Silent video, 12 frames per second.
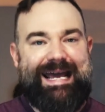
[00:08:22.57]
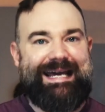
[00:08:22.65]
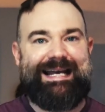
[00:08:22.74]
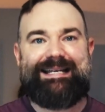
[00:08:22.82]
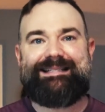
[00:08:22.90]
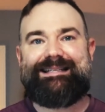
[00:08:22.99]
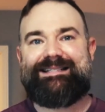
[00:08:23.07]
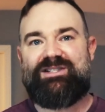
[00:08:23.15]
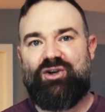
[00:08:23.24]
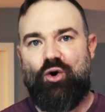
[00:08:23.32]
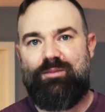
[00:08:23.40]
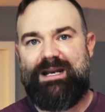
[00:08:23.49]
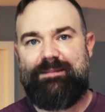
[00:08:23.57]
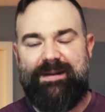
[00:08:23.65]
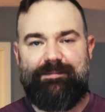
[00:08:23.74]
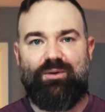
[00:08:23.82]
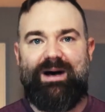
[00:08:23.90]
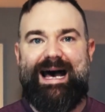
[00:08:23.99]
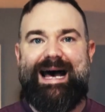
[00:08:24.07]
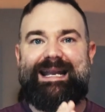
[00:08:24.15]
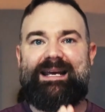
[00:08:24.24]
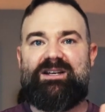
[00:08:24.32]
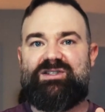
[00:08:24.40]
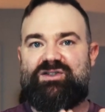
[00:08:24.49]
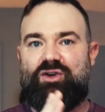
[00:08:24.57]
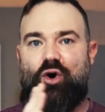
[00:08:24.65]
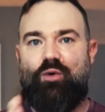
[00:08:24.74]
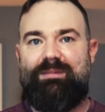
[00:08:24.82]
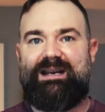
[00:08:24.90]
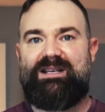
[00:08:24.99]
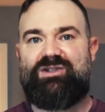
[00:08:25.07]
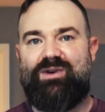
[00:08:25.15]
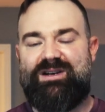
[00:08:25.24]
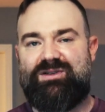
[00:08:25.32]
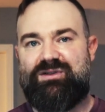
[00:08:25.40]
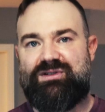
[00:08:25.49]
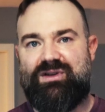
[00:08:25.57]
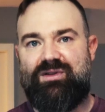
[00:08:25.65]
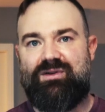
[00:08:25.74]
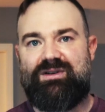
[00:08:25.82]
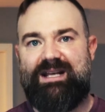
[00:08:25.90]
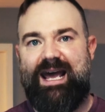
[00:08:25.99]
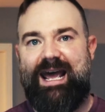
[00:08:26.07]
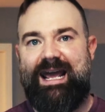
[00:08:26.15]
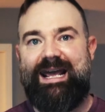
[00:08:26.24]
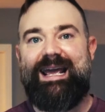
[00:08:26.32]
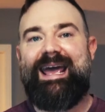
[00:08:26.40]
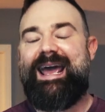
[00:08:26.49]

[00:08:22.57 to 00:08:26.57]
And I see so many people adding so many stressors to their day